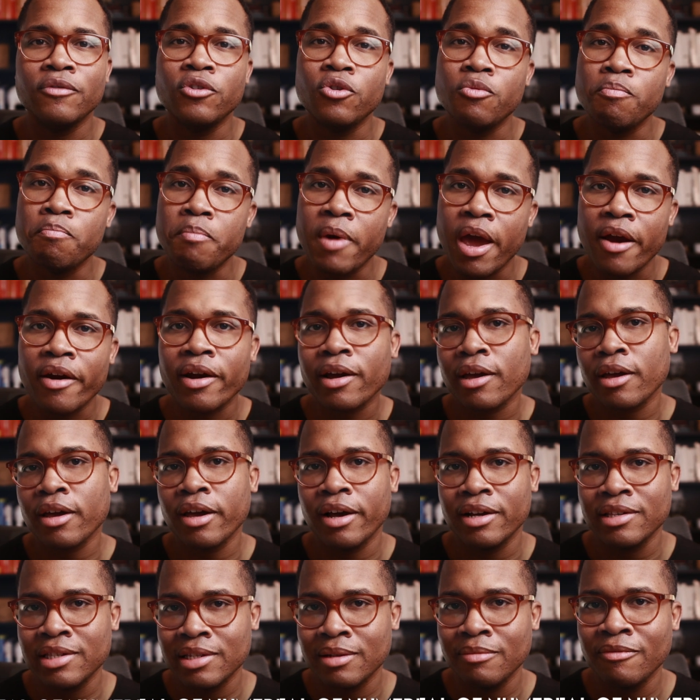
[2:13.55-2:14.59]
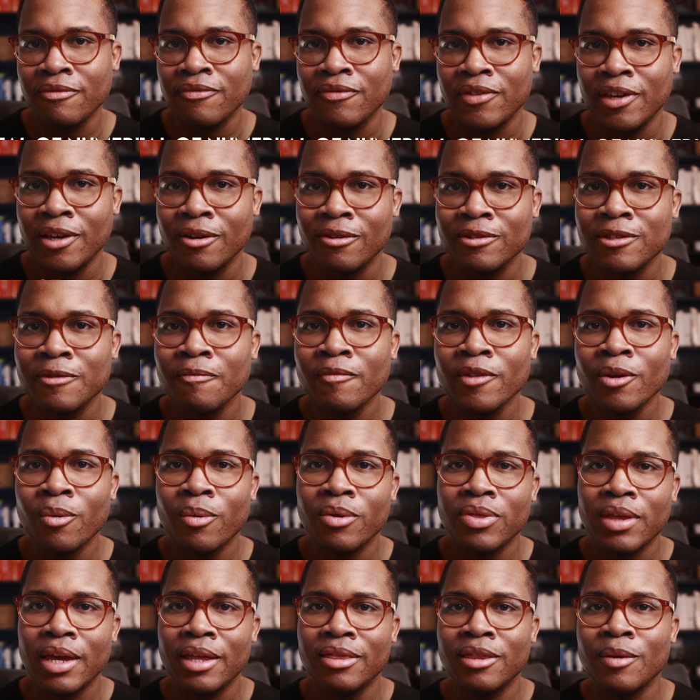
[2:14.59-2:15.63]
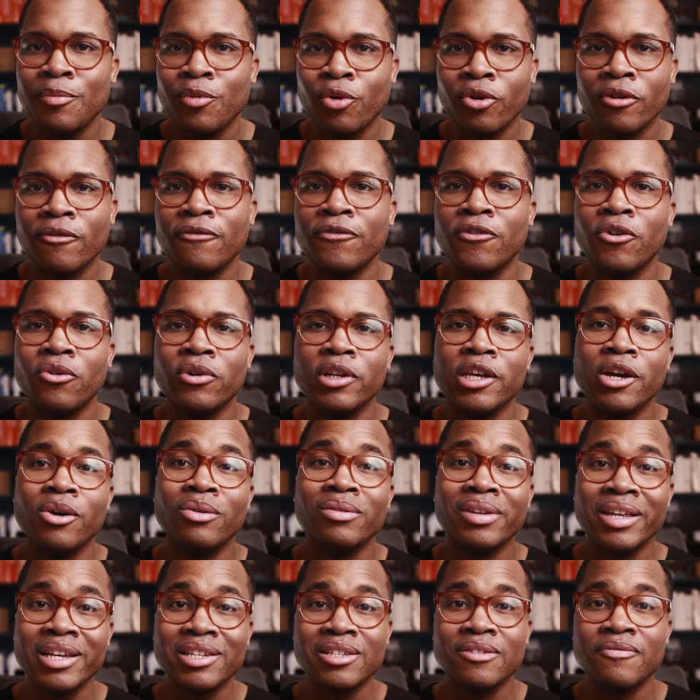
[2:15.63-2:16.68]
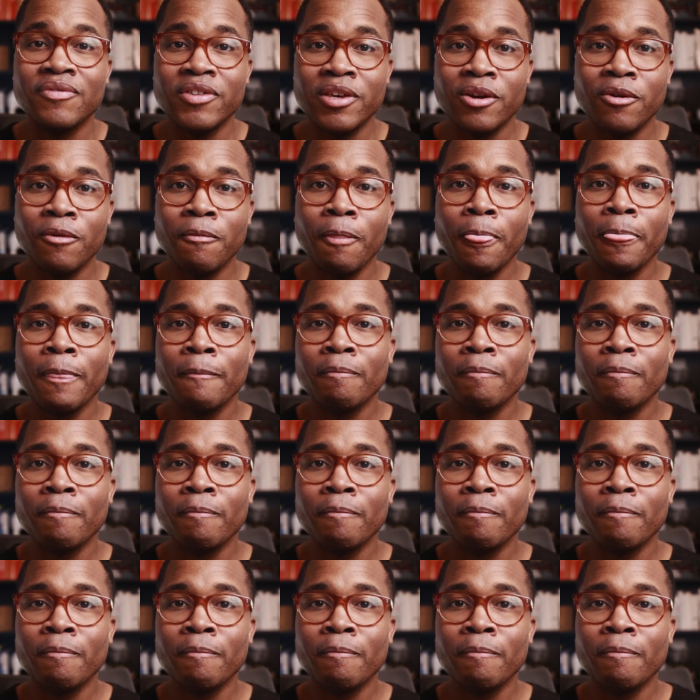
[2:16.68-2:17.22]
of numeric custom fields within the portfolio list view